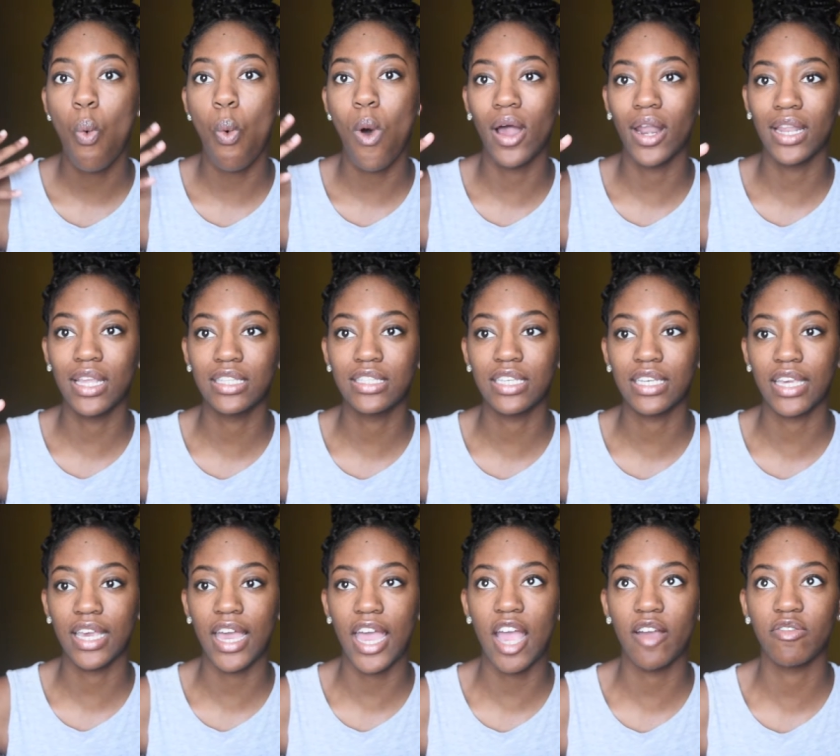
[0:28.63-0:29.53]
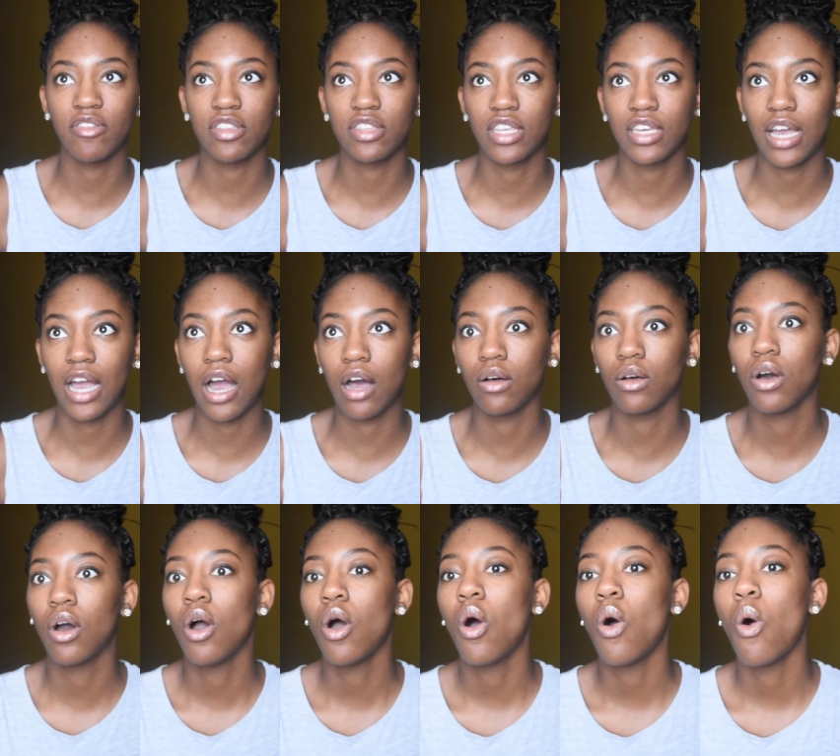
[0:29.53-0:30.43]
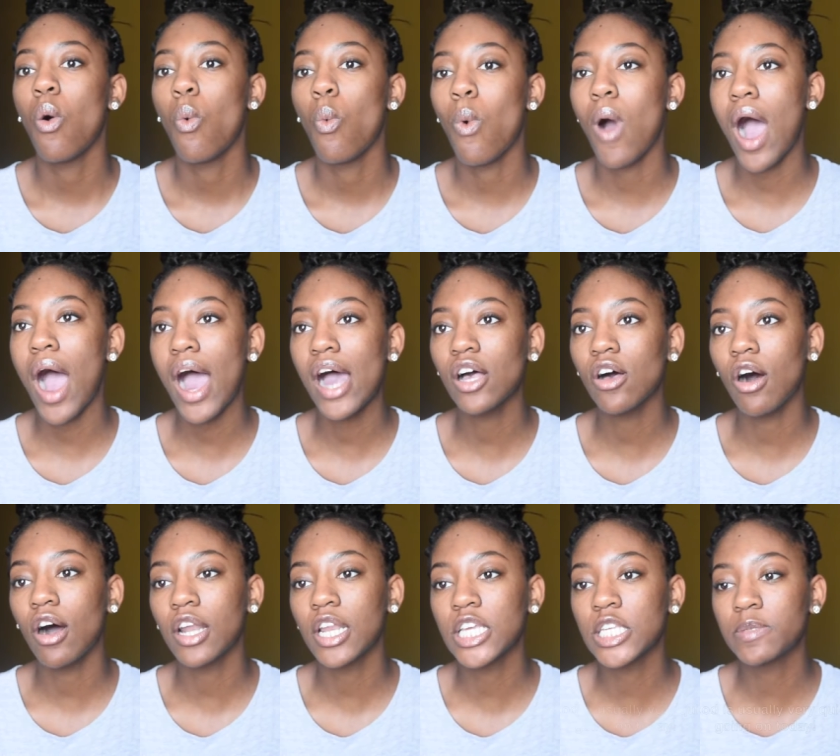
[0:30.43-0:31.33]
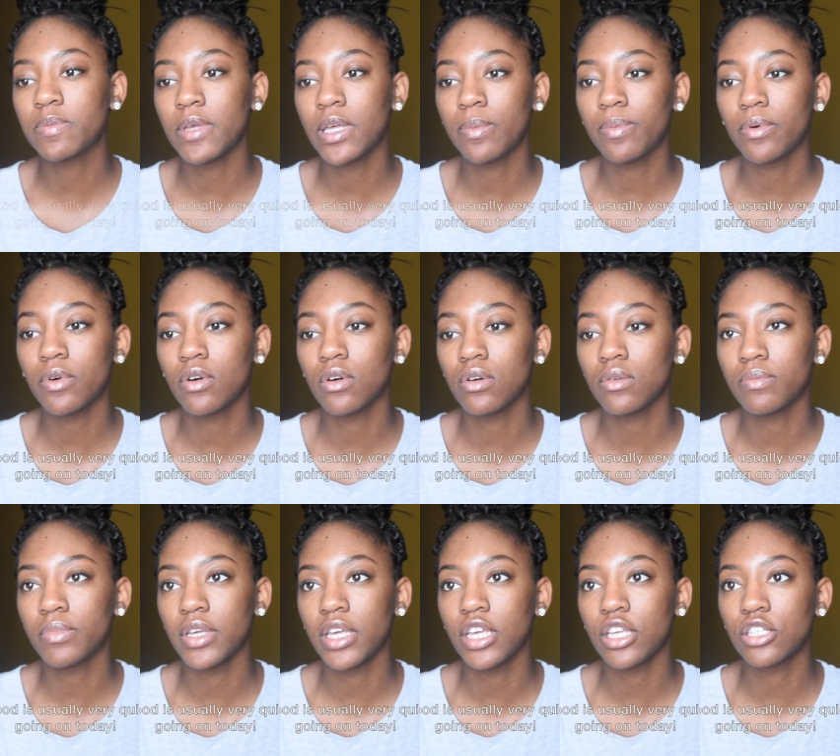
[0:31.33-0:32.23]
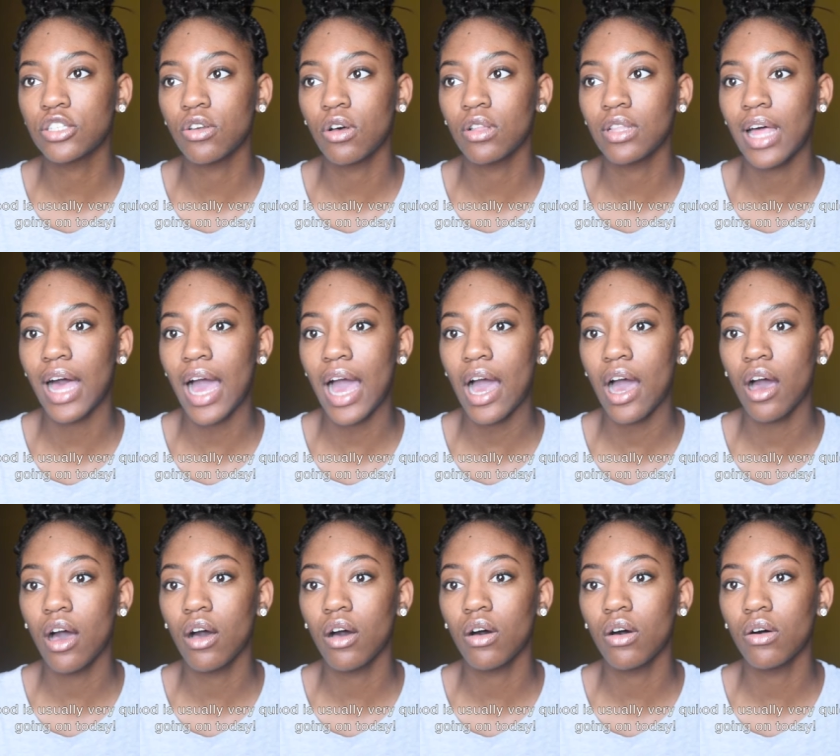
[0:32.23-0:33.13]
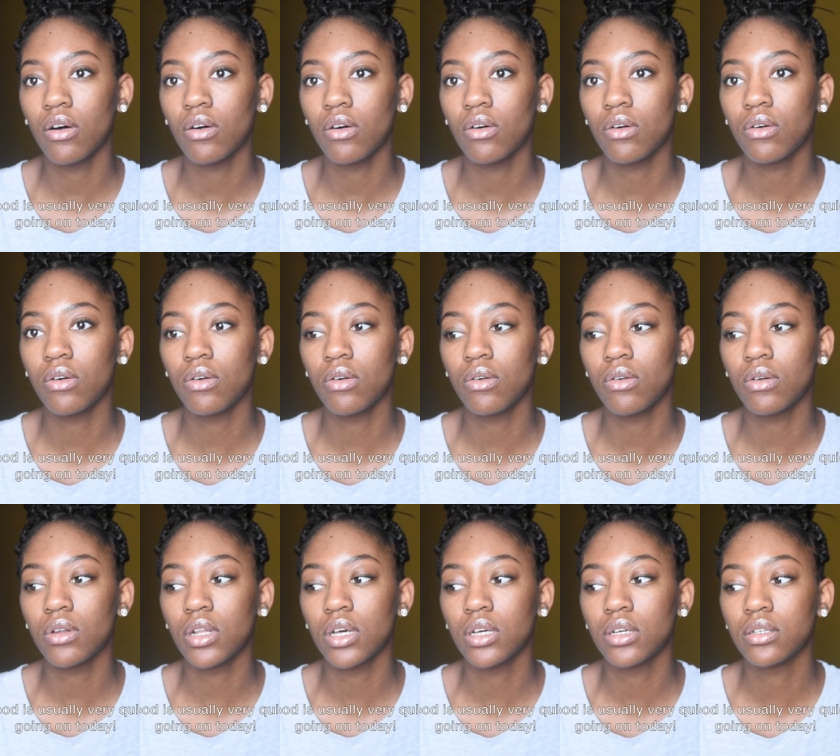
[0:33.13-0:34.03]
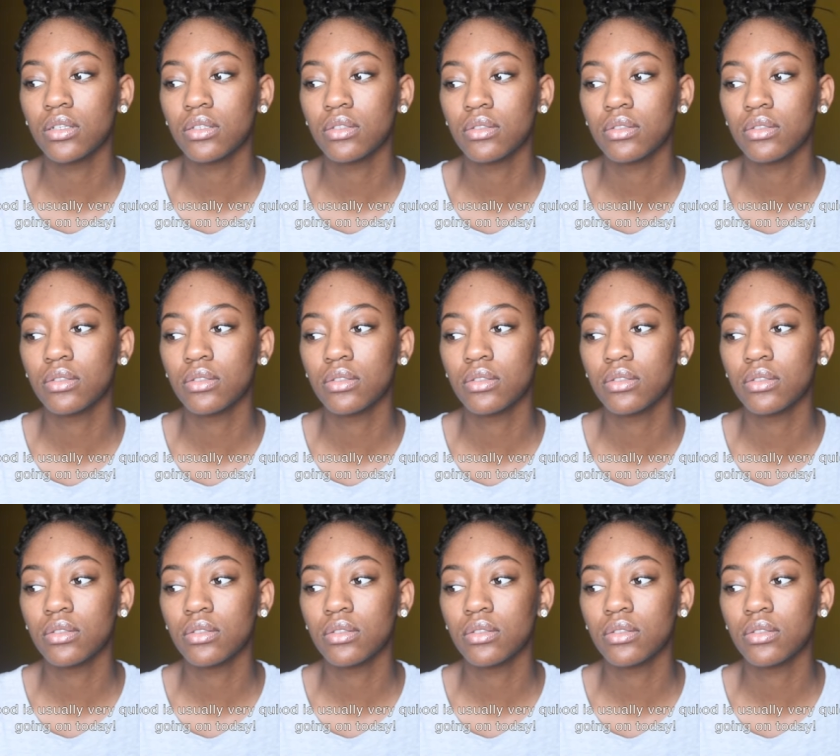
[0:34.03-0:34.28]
wanted to get everything out why are all these people being so loud?